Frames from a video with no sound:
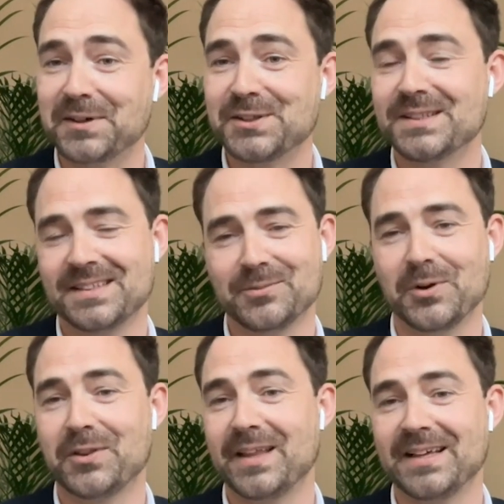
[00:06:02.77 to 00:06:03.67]
vision, and
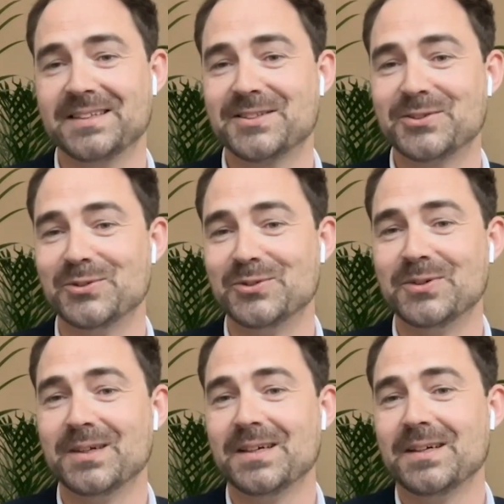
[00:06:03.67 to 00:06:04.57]
one thing is to
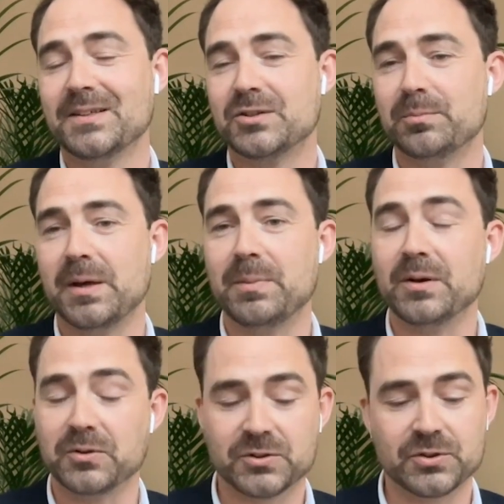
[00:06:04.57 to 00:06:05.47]
maybe
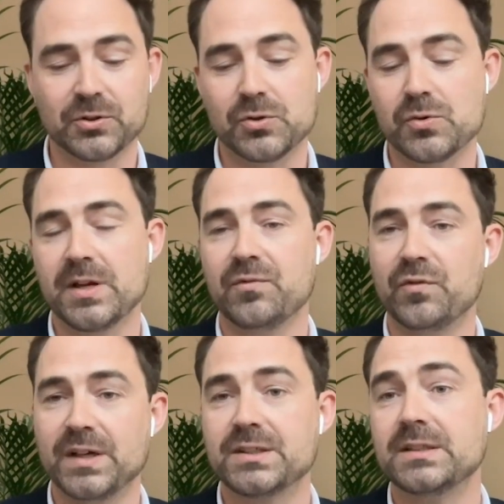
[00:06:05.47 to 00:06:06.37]
also
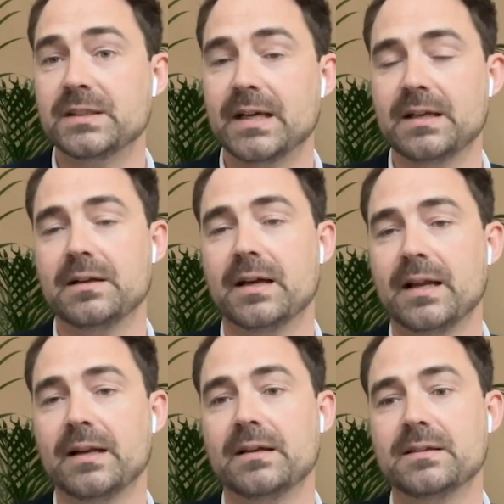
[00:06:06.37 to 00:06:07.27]
envision
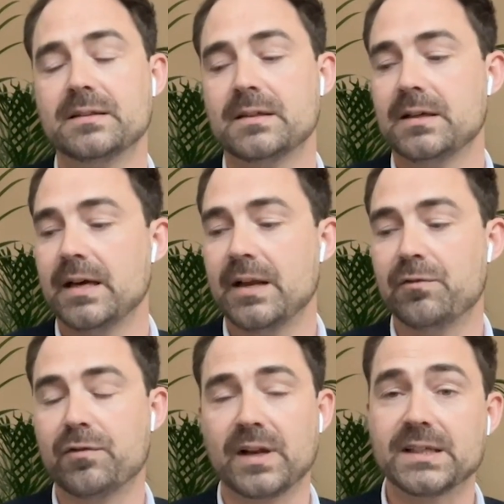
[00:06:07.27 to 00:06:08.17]

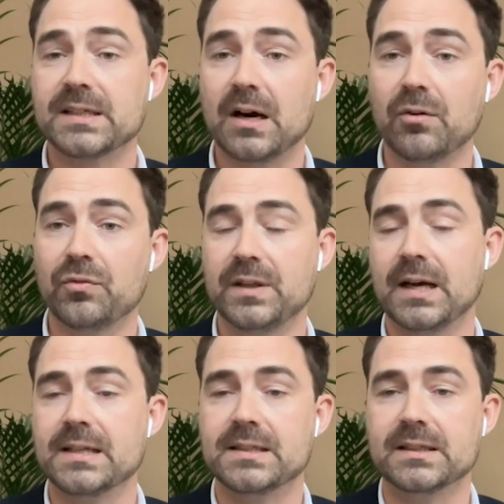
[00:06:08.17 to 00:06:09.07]
and flesh out the
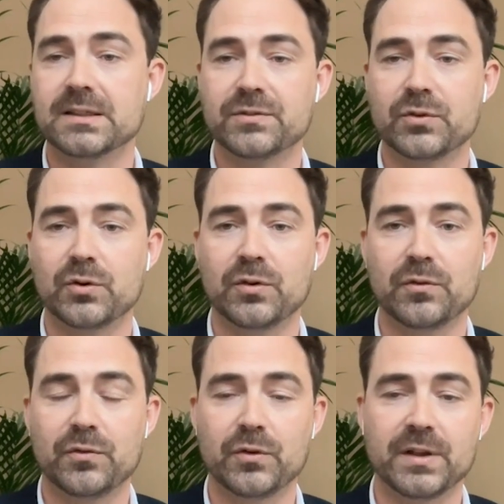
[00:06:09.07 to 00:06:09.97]
ideas for
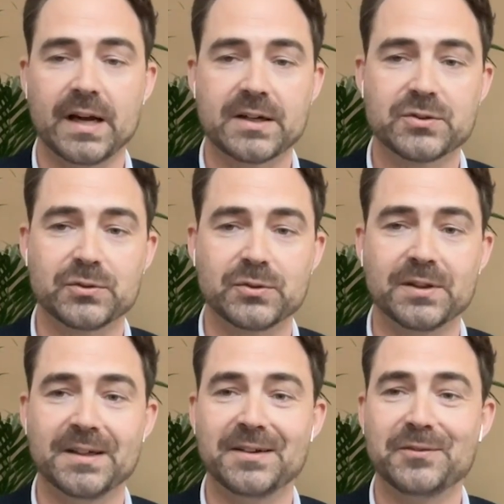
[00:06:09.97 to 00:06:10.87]
the
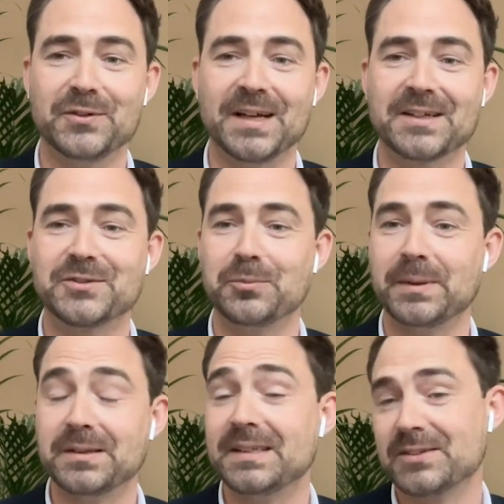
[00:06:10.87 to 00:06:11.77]
actual
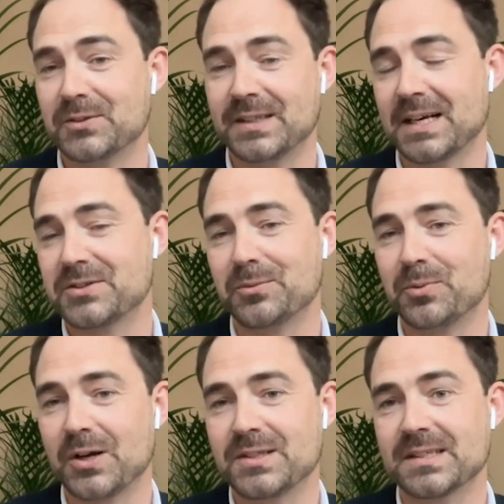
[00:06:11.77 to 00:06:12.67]
buildings or the actual
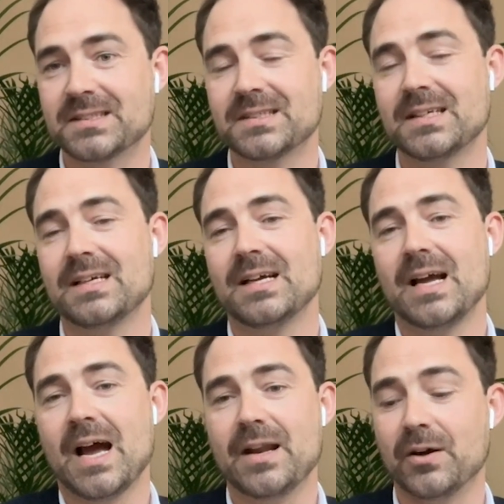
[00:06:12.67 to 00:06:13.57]
projects.
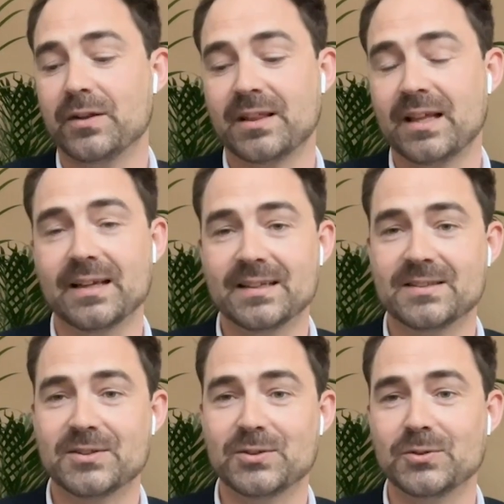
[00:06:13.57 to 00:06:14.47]
Another thing
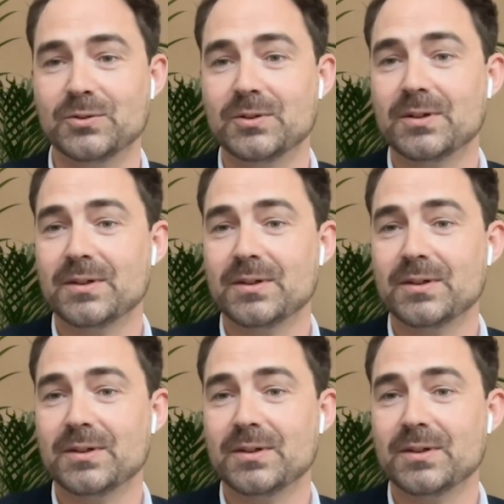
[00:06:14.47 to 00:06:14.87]
is to